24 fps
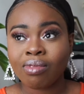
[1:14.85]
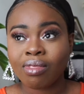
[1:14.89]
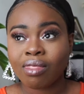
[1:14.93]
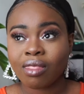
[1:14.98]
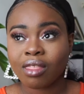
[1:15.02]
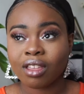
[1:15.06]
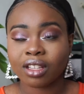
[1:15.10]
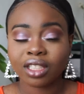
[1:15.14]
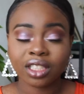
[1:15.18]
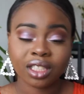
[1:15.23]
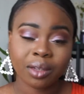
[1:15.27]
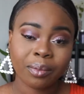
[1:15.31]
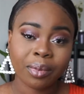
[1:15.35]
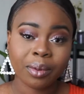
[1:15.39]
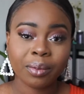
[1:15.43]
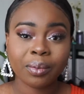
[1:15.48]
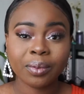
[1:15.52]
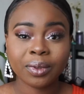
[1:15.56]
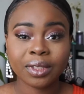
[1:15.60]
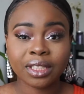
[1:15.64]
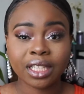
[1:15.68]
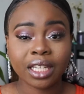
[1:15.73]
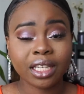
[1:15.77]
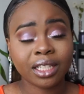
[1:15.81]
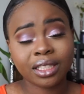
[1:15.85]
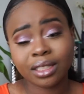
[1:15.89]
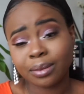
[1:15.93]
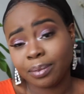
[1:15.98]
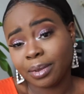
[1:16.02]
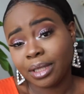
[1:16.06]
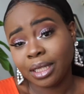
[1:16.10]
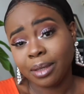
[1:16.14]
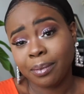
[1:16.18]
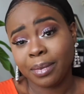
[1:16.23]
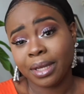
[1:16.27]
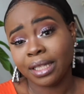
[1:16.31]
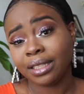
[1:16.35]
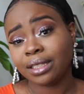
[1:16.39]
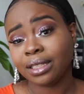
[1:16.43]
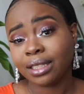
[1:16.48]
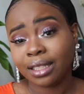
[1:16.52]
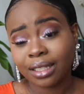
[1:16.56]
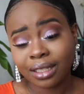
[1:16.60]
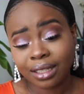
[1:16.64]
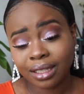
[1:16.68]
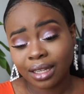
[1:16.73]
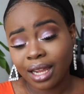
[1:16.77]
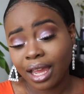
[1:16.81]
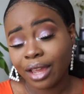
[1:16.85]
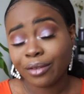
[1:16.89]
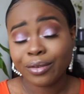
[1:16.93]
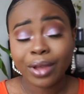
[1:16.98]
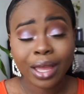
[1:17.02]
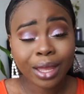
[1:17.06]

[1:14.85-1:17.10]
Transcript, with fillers: Some people would say it's been the best year of their life.